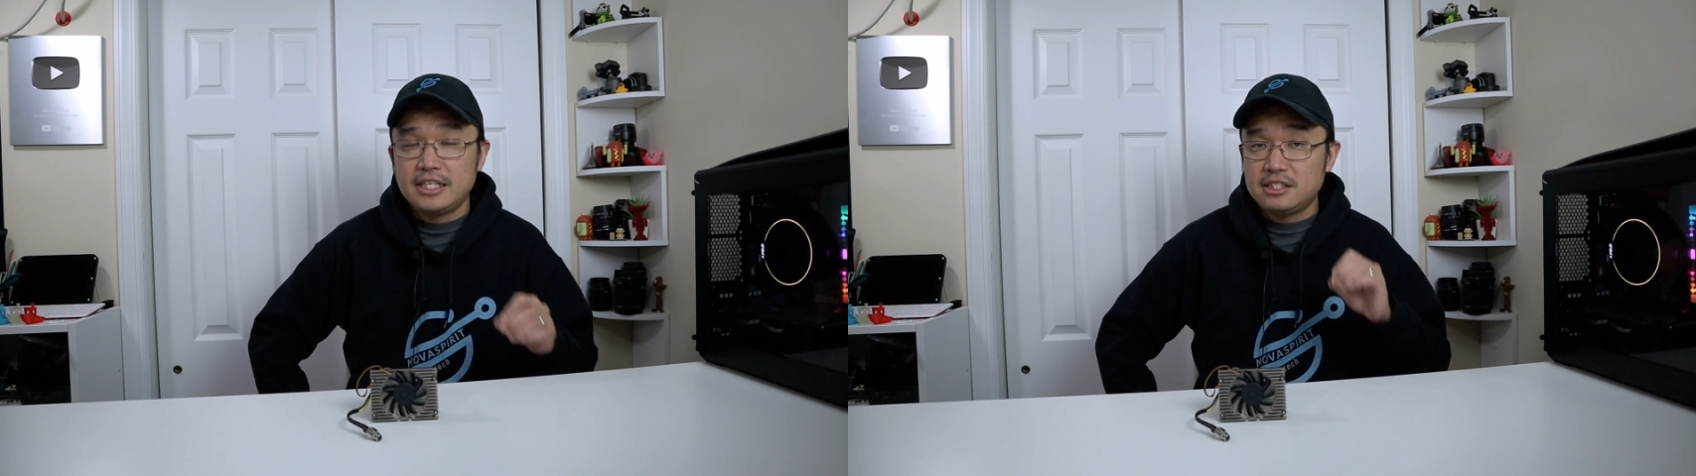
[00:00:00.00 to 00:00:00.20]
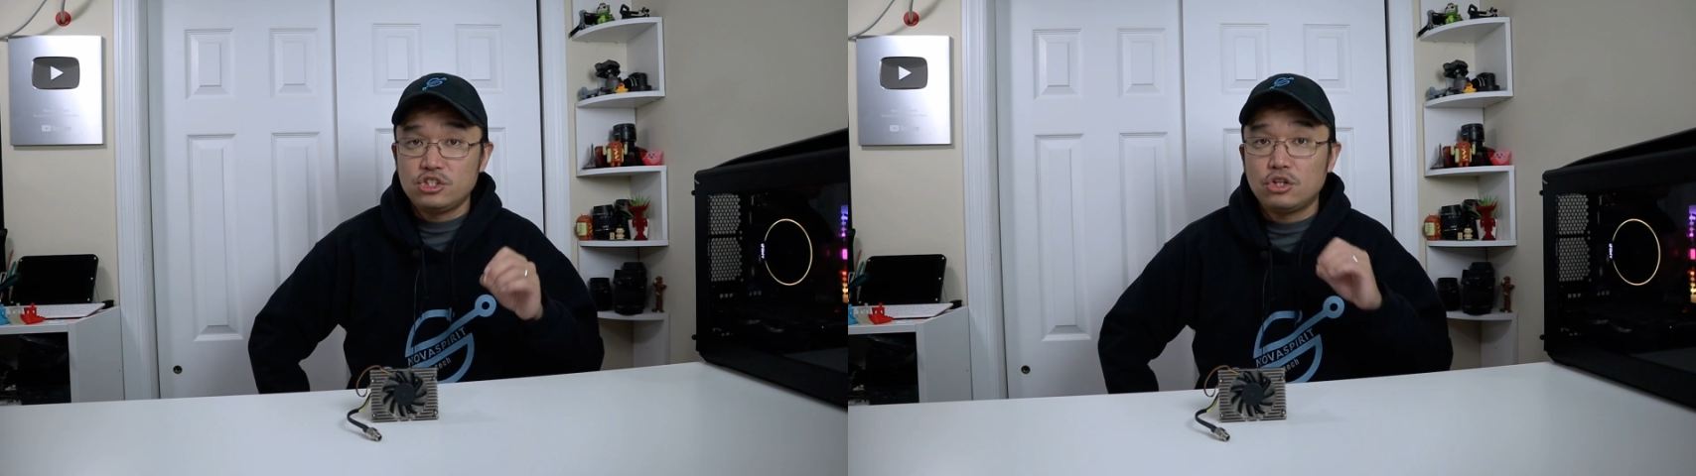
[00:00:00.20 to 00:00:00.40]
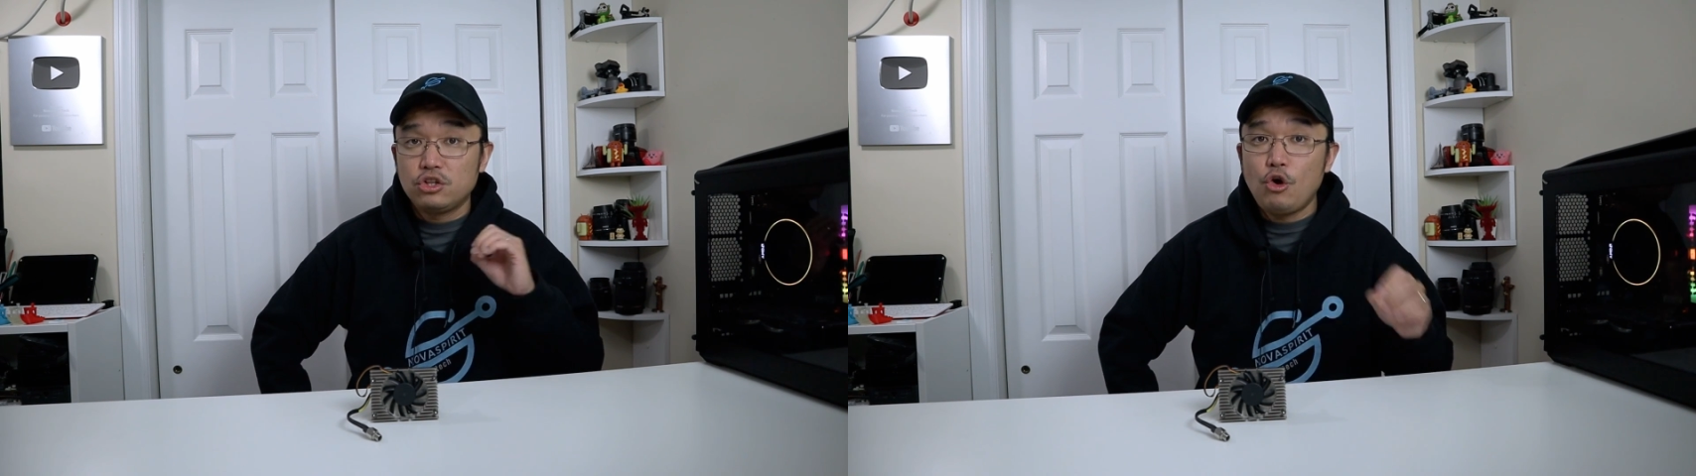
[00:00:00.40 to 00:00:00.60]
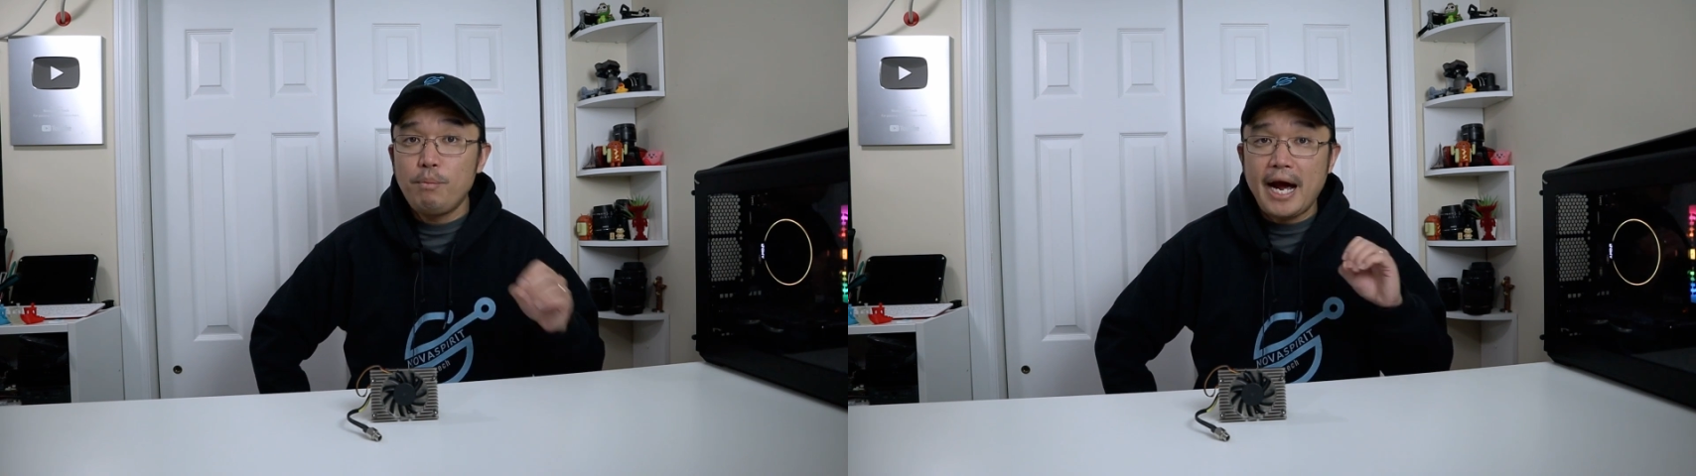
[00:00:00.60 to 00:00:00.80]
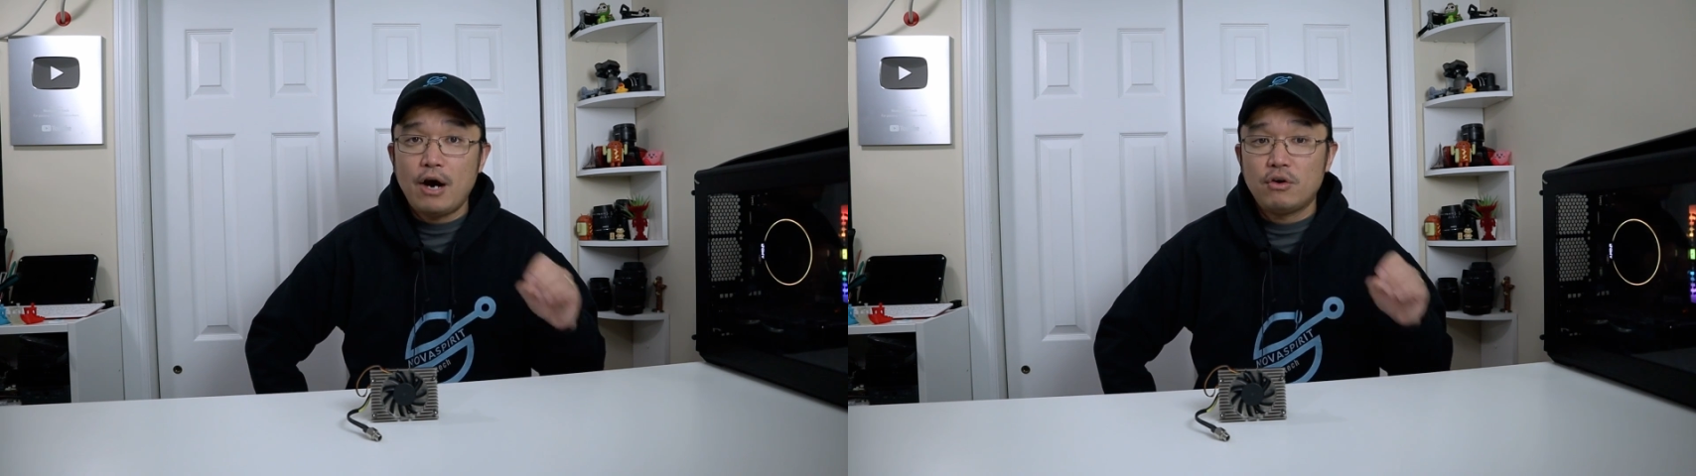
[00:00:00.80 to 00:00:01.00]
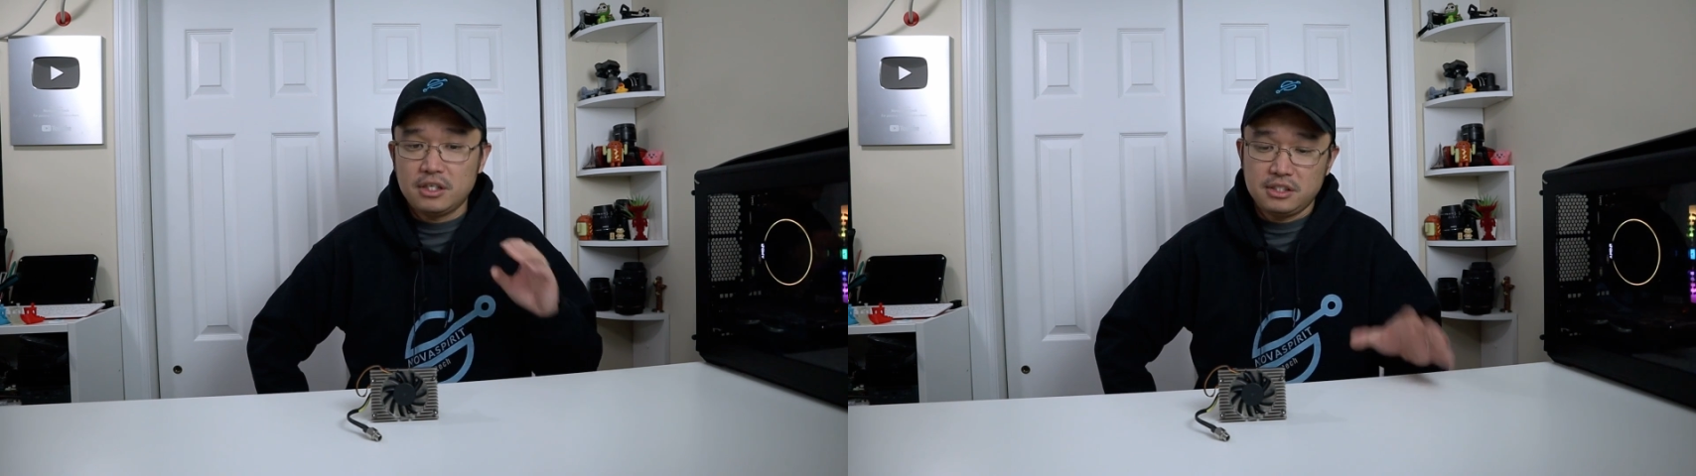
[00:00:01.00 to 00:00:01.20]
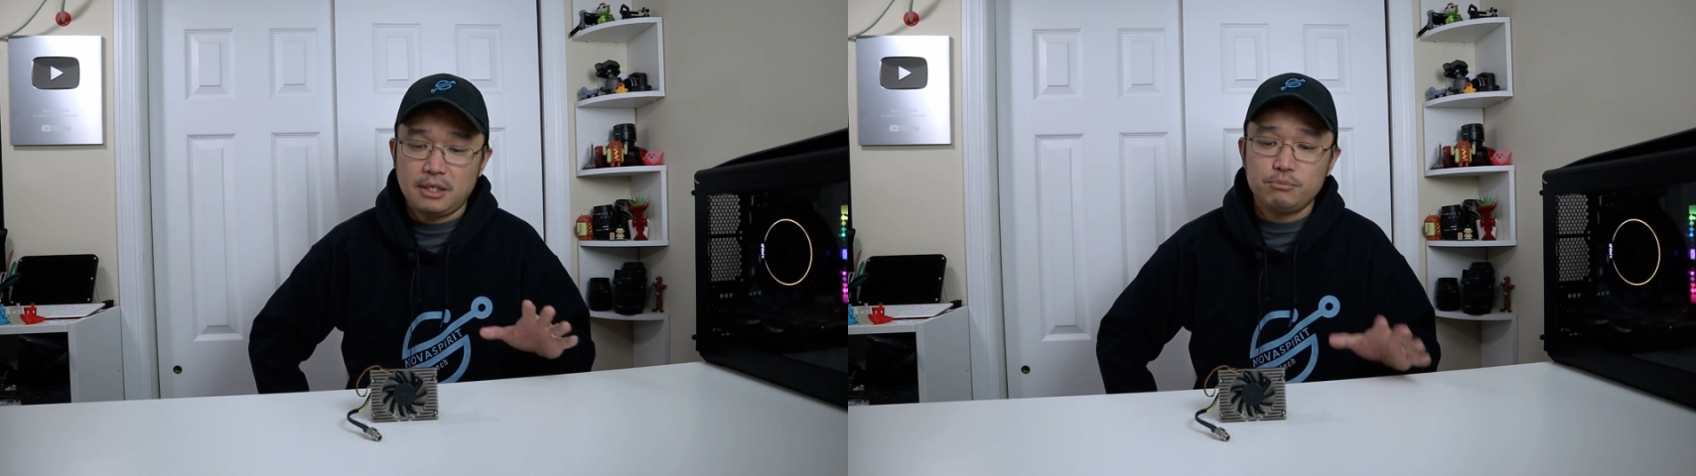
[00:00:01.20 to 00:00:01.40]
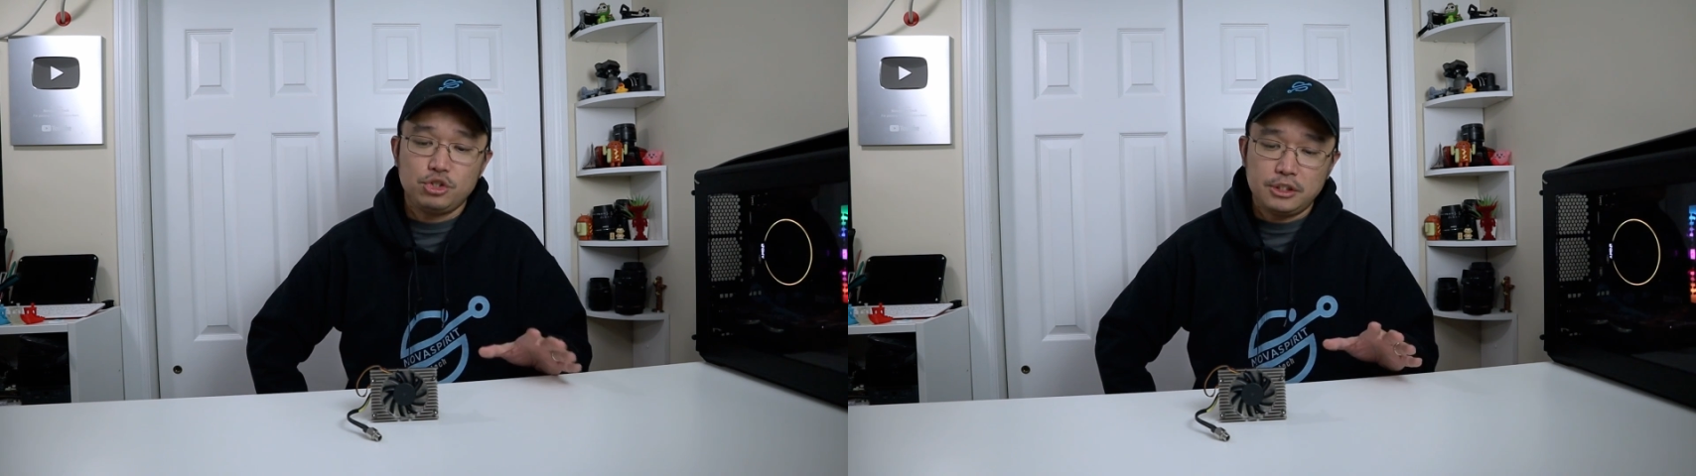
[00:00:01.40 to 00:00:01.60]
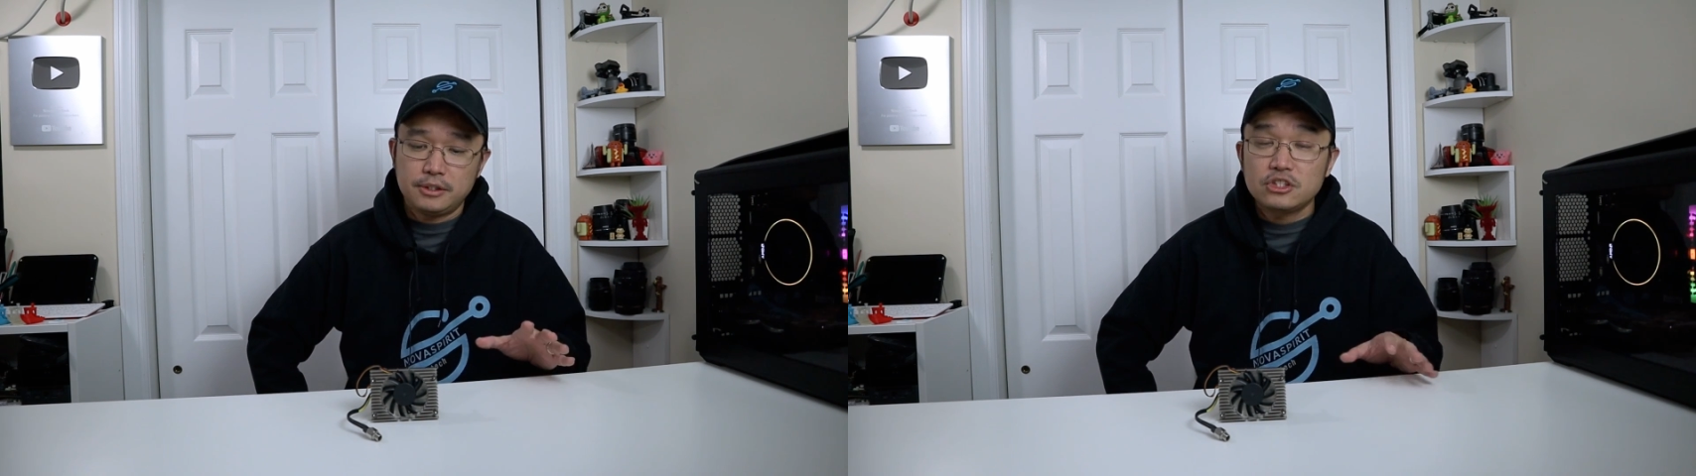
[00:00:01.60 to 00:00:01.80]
and such a low power consumption.